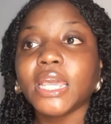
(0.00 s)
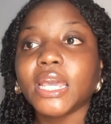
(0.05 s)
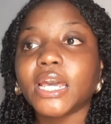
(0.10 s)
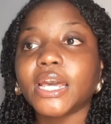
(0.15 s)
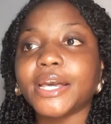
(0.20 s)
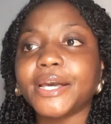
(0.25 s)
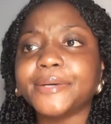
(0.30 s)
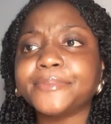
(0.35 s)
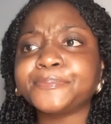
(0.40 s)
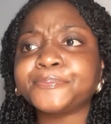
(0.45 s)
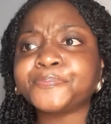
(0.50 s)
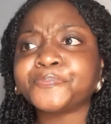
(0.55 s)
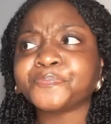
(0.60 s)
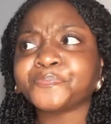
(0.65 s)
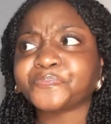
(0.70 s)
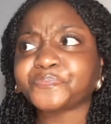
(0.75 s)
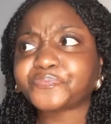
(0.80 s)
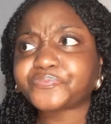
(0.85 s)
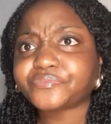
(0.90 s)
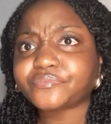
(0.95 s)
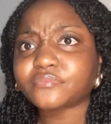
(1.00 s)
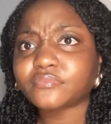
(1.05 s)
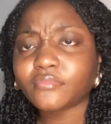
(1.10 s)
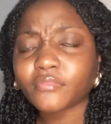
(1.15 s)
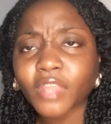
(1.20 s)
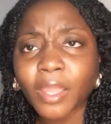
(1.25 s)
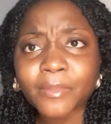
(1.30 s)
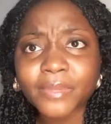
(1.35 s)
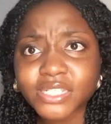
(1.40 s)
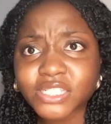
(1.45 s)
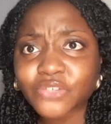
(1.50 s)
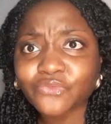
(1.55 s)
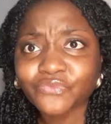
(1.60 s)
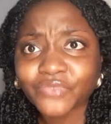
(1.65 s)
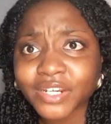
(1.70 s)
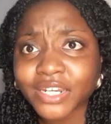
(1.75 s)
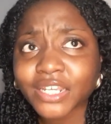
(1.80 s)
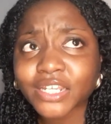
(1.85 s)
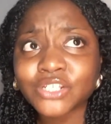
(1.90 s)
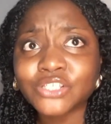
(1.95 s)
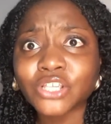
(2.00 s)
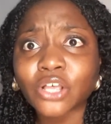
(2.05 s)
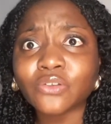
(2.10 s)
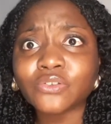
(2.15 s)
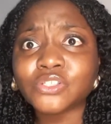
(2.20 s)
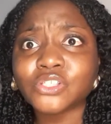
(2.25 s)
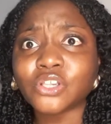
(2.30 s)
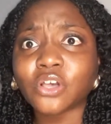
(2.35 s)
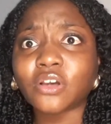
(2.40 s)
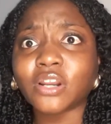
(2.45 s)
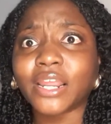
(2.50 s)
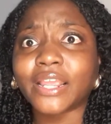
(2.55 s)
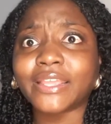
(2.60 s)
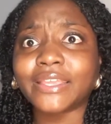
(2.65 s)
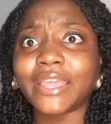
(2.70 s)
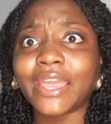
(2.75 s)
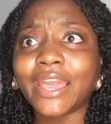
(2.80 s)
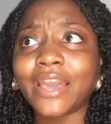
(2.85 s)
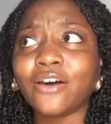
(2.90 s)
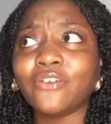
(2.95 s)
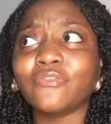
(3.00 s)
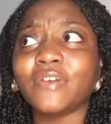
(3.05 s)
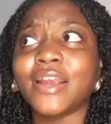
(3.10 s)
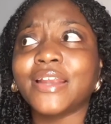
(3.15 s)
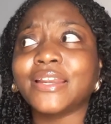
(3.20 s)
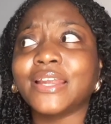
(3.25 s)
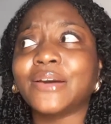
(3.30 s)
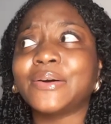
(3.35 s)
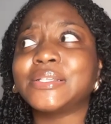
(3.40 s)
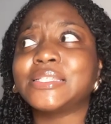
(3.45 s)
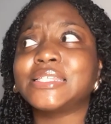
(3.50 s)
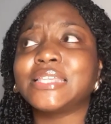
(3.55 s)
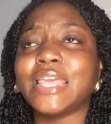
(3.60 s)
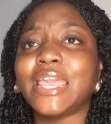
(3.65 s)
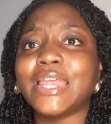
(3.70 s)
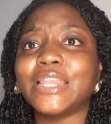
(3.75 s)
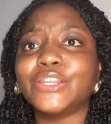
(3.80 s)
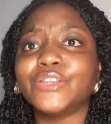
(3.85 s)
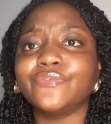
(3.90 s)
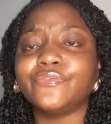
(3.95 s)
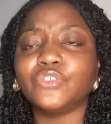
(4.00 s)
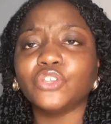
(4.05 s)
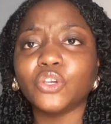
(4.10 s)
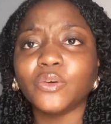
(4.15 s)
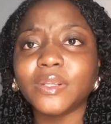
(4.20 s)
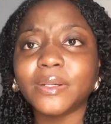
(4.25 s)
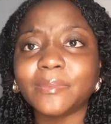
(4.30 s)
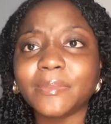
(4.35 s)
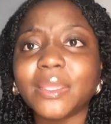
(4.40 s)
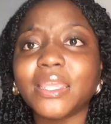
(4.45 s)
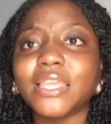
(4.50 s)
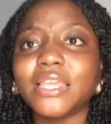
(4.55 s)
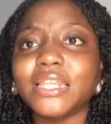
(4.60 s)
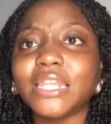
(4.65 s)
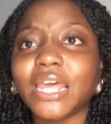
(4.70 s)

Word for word: Um, but it's a really adult song. Like, get out right now. It's the end of you and me.